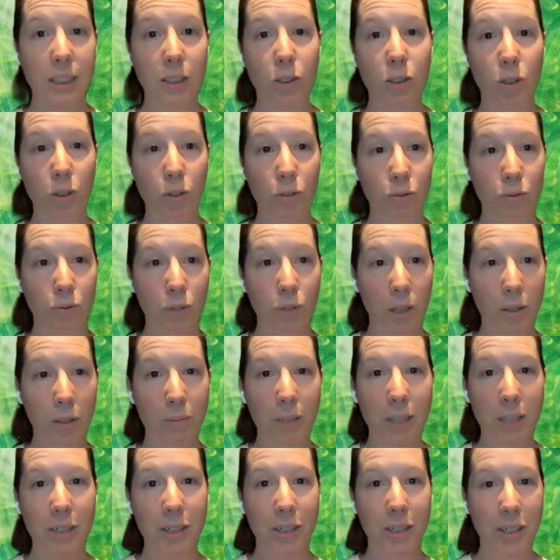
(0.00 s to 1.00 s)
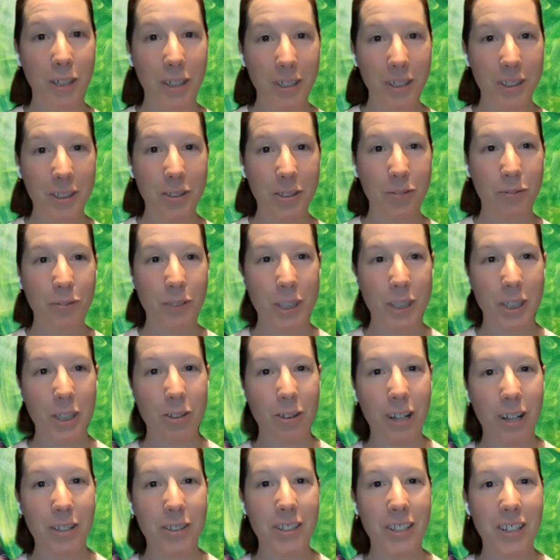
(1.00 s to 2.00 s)
He sort of made a little
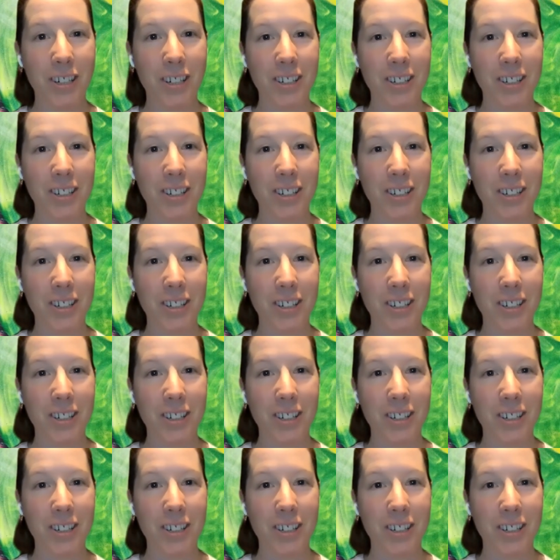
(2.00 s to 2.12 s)
video out